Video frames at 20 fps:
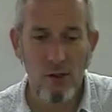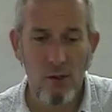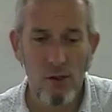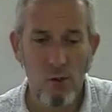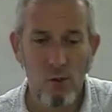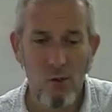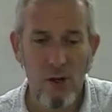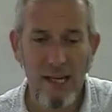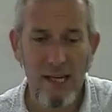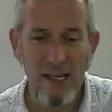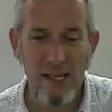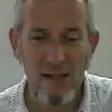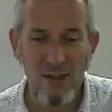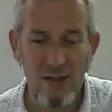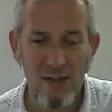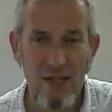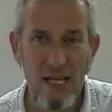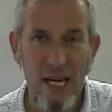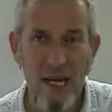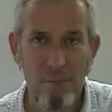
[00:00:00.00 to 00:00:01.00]
when
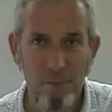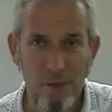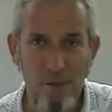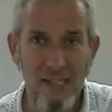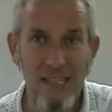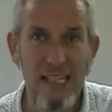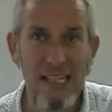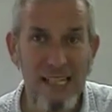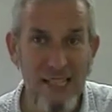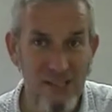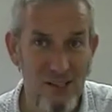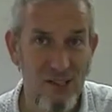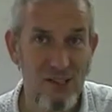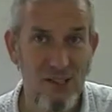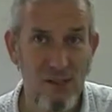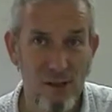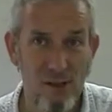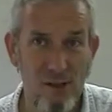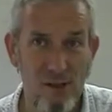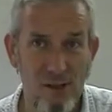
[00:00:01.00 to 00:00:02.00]
Japanese
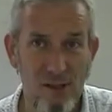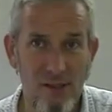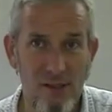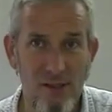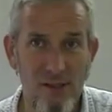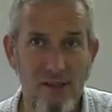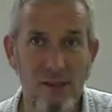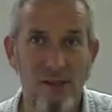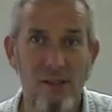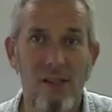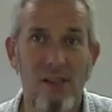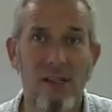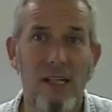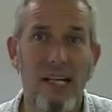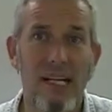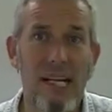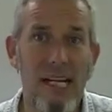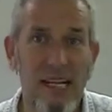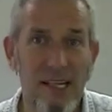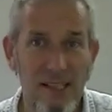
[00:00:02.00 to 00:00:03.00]
students
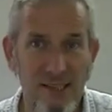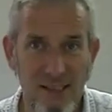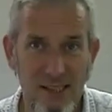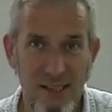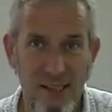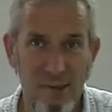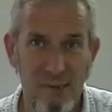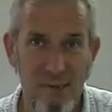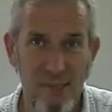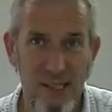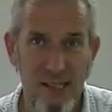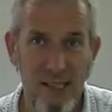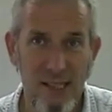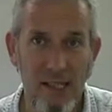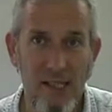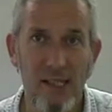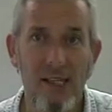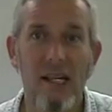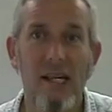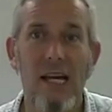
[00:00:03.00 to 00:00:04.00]
hear
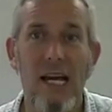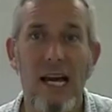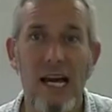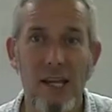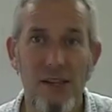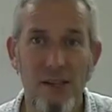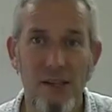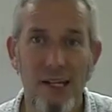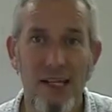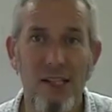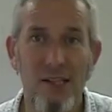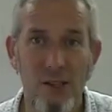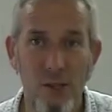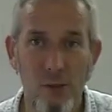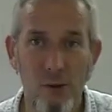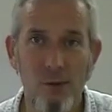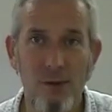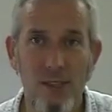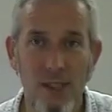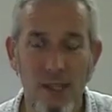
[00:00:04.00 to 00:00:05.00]
something and they
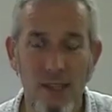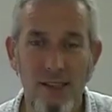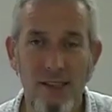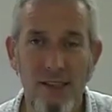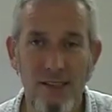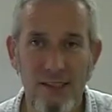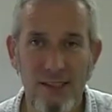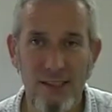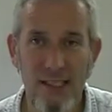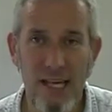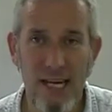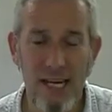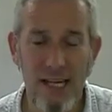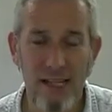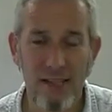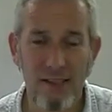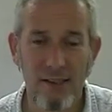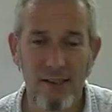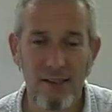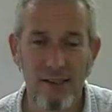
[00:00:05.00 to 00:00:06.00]
don't
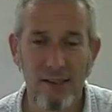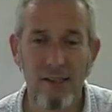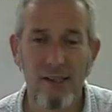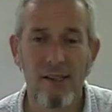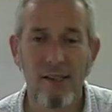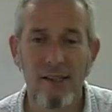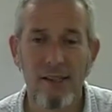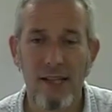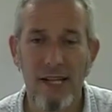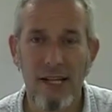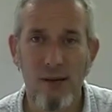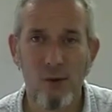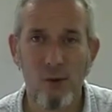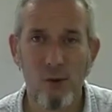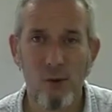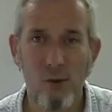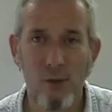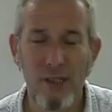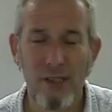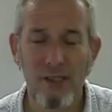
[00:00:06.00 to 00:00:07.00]
understand, they
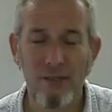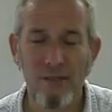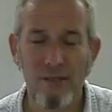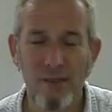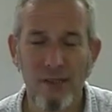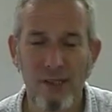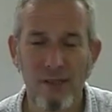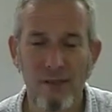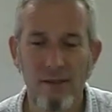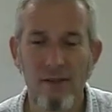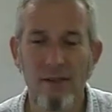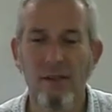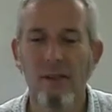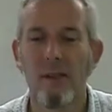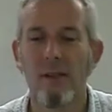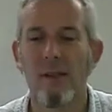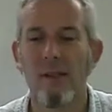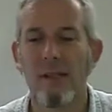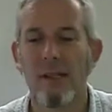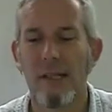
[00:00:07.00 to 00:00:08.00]
always feel
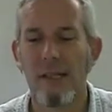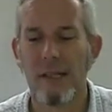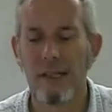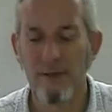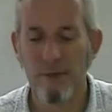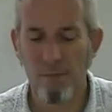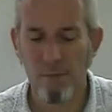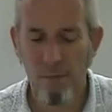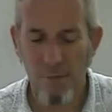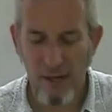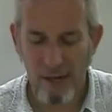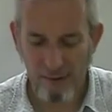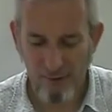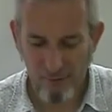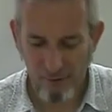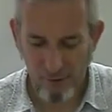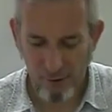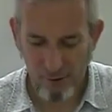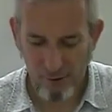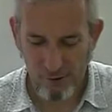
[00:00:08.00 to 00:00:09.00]
it's my
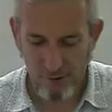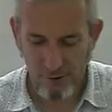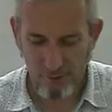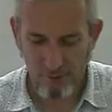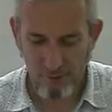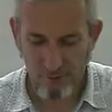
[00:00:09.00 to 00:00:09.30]
fault.